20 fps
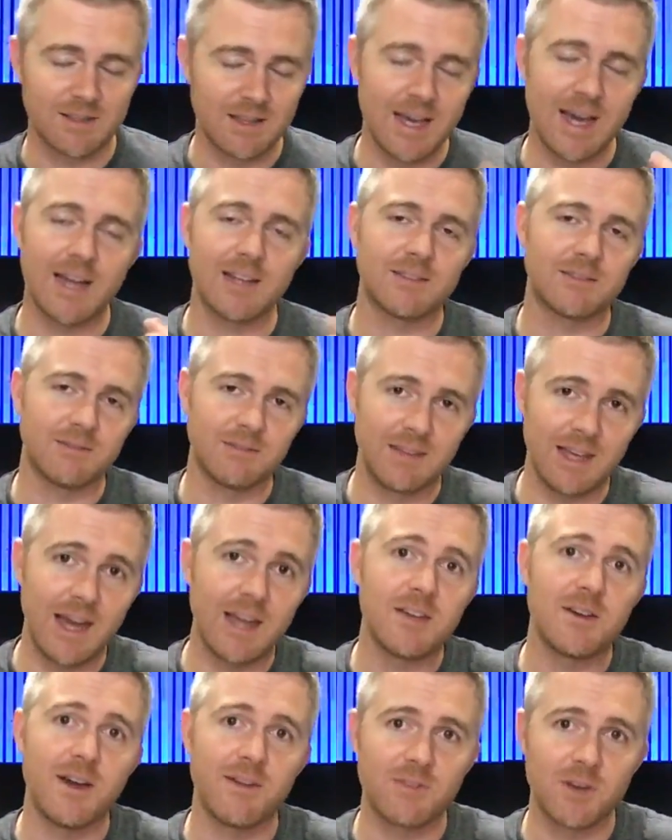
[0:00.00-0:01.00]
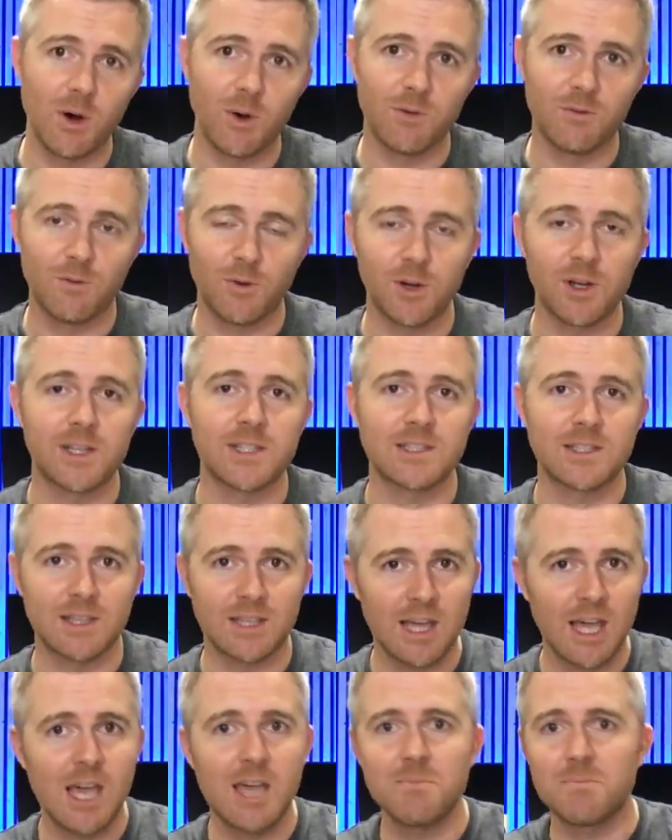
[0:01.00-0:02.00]
That, that you have going for you because of the
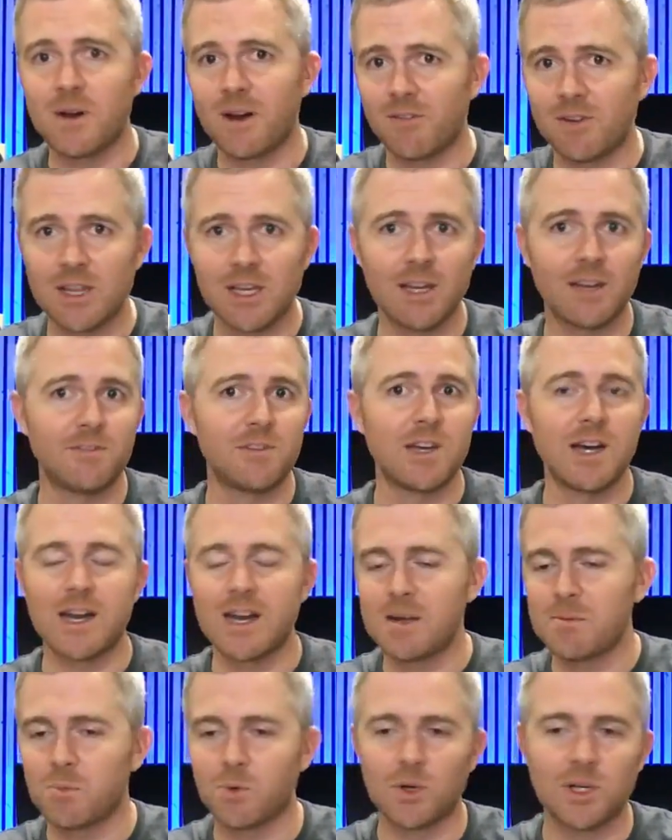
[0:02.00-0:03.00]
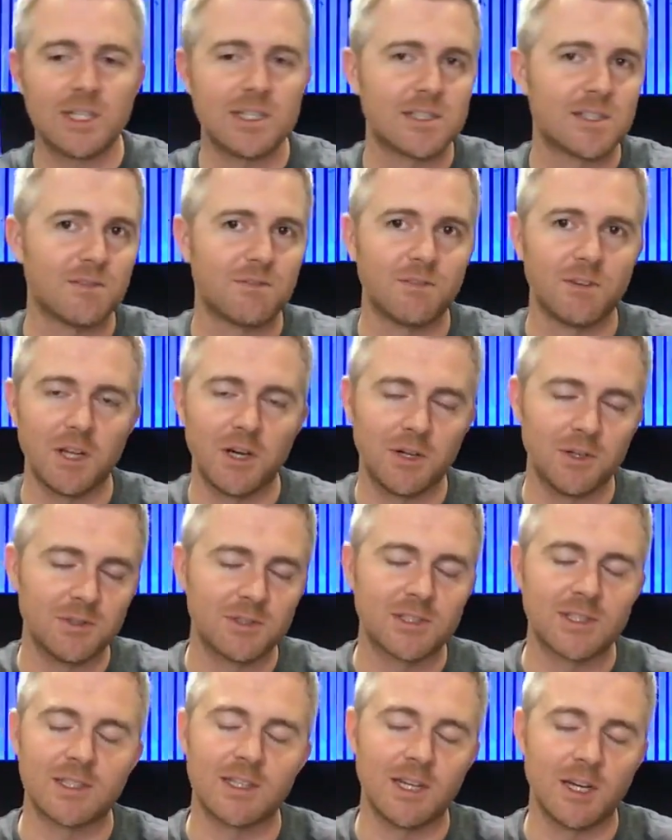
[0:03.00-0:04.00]
cape and everything. If you got any breeze, it
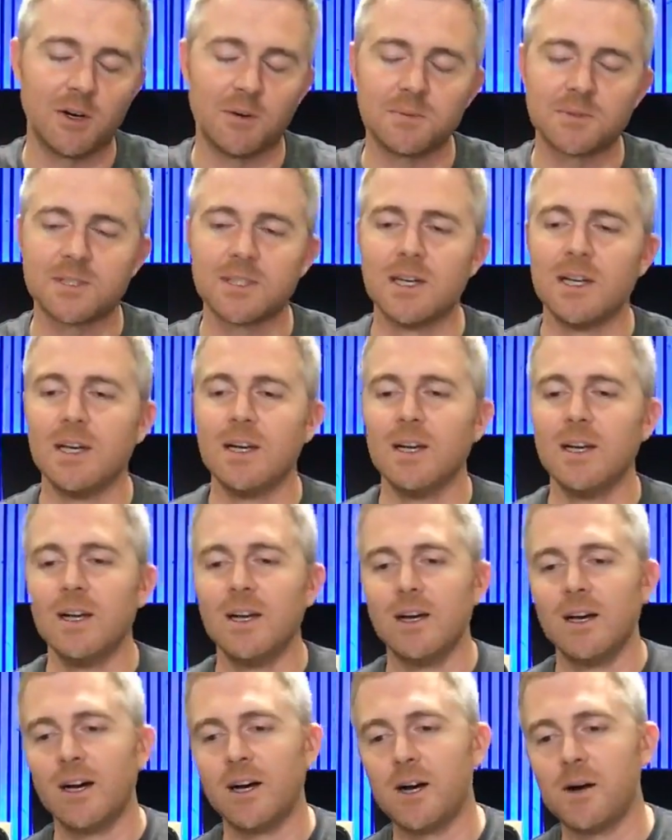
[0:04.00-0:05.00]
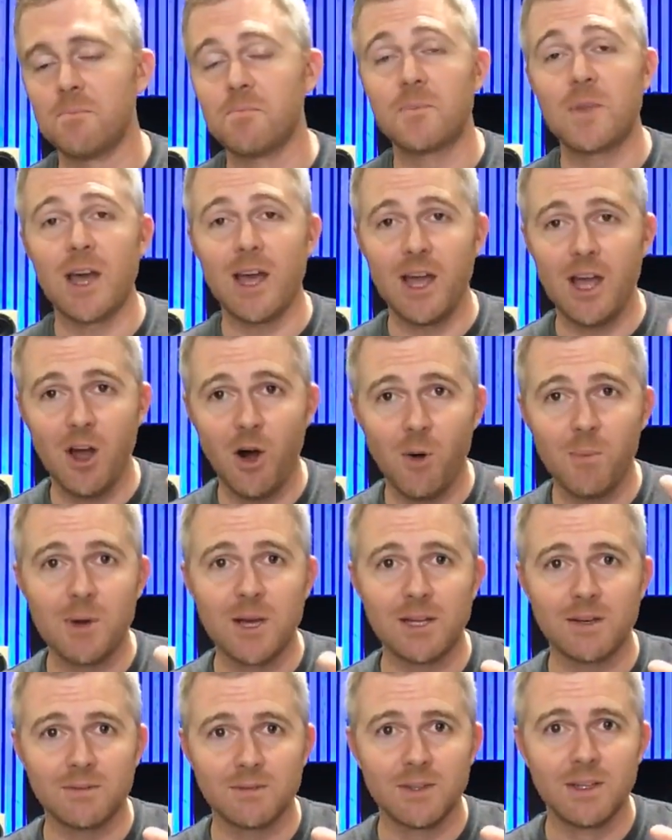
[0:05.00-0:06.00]
flows and it helps. Um, the
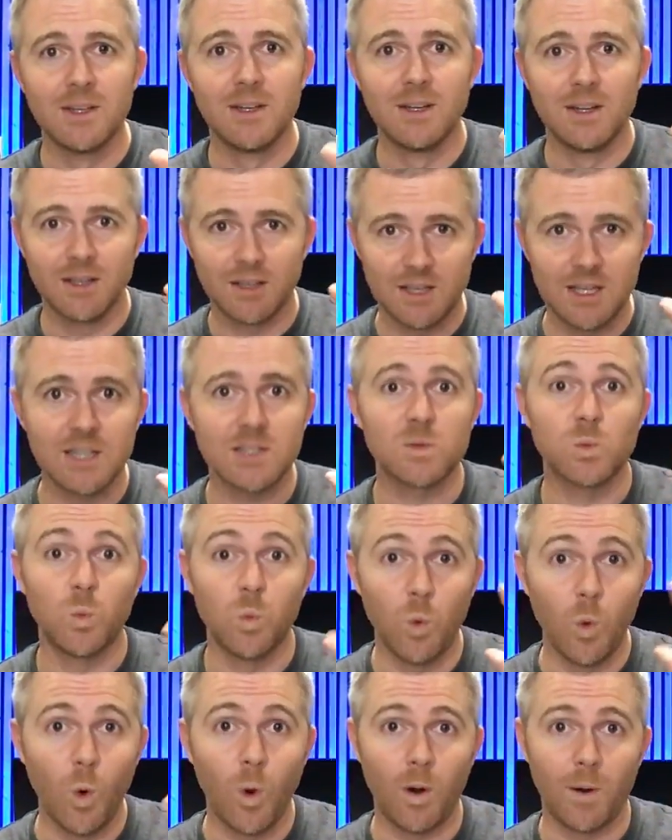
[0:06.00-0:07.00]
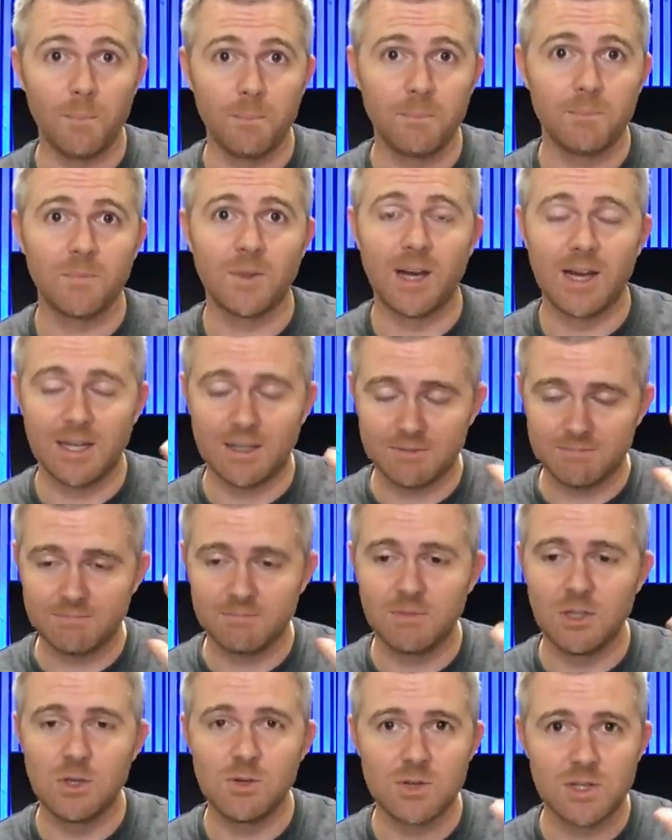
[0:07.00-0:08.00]
helmet gets warm. Like,
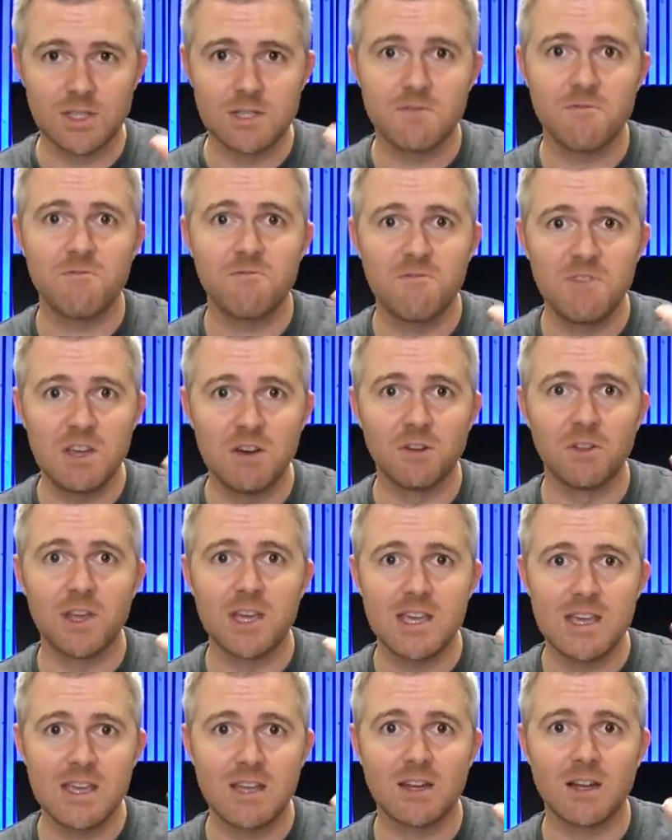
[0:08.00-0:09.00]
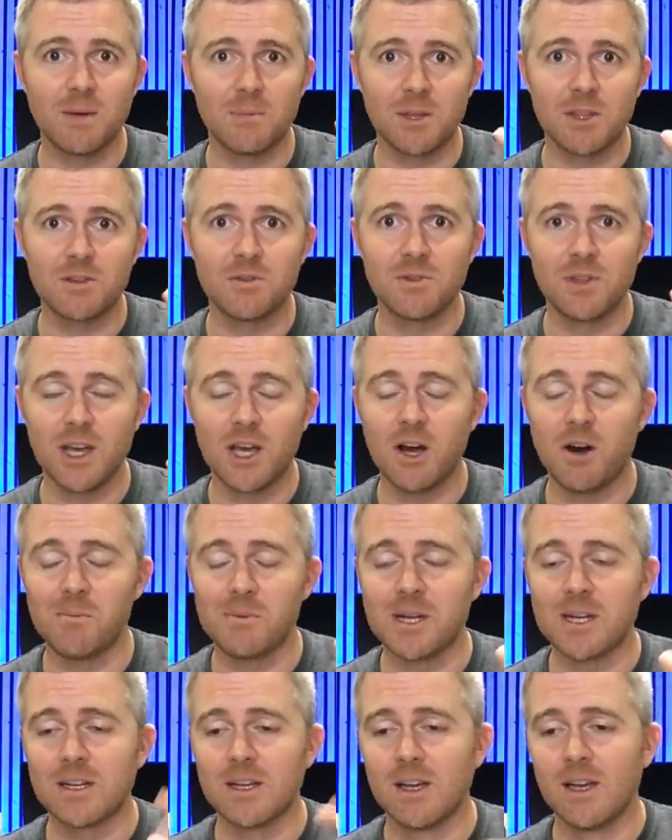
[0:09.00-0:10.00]
you can feel the heat coming through the
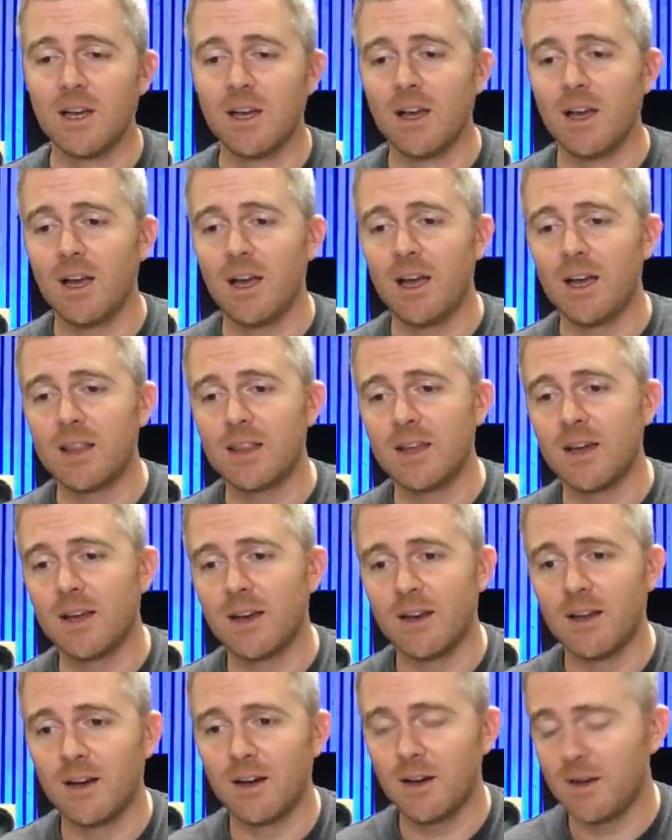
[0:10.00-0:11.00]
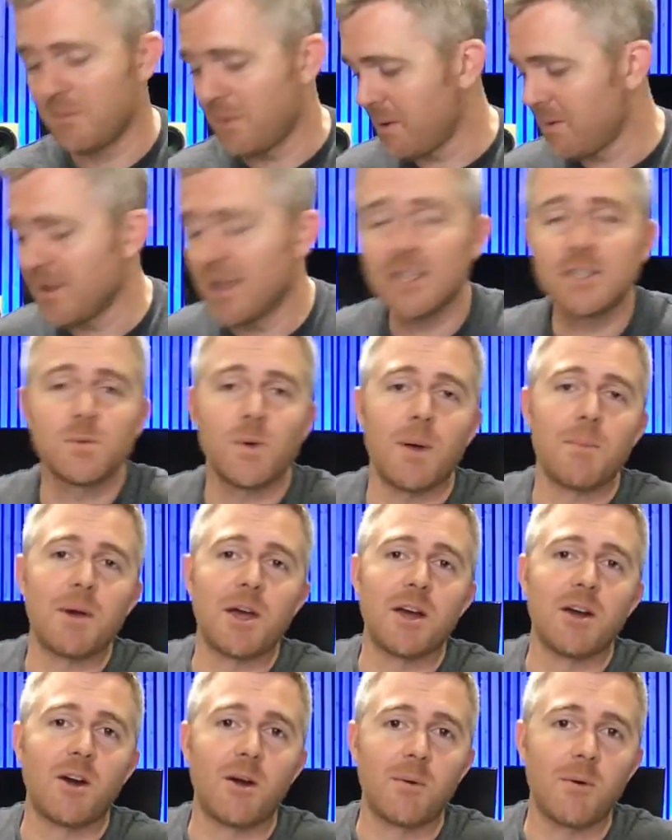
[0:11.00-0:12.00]
helmet. And then, uh, and maybe that's why my
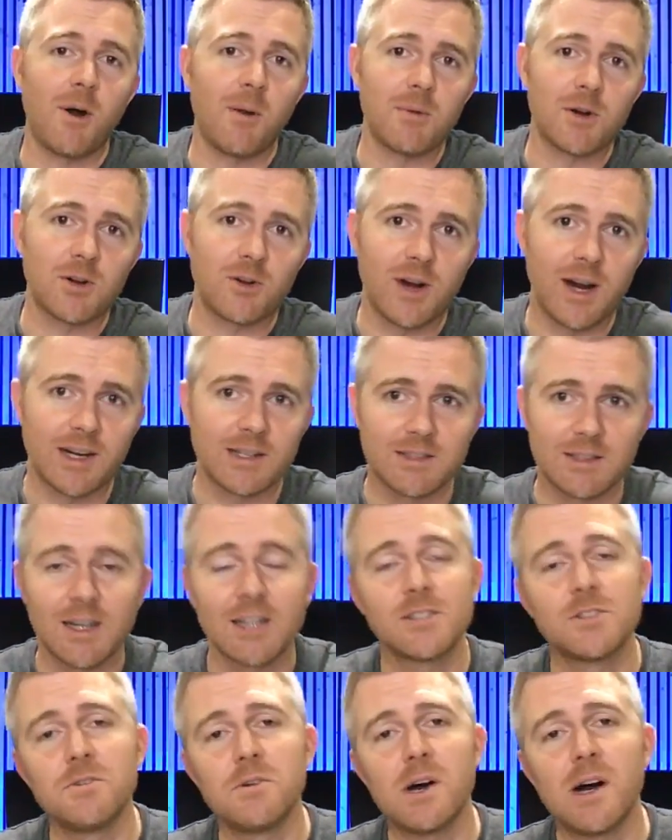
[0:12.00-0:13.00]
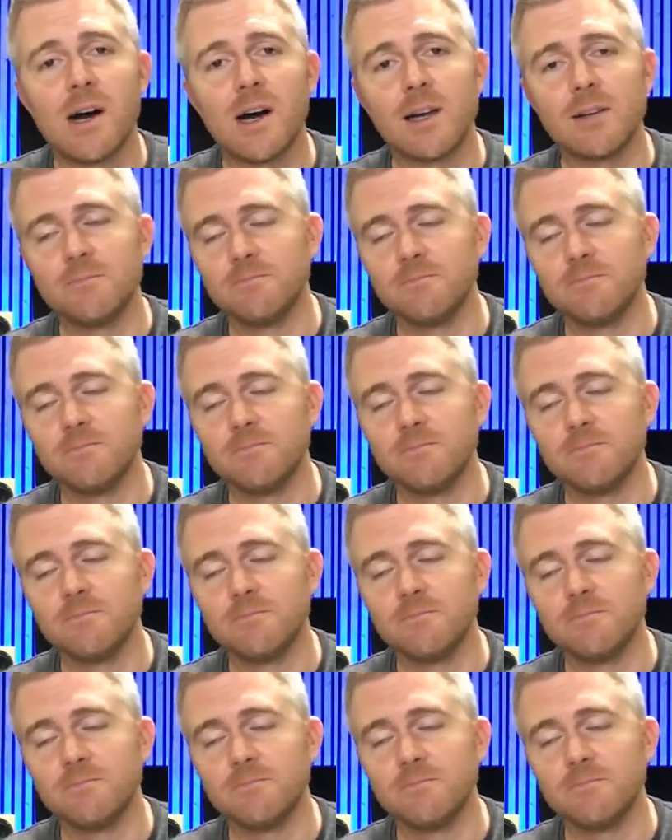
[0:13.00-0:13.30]
armor cracked. It got too hot.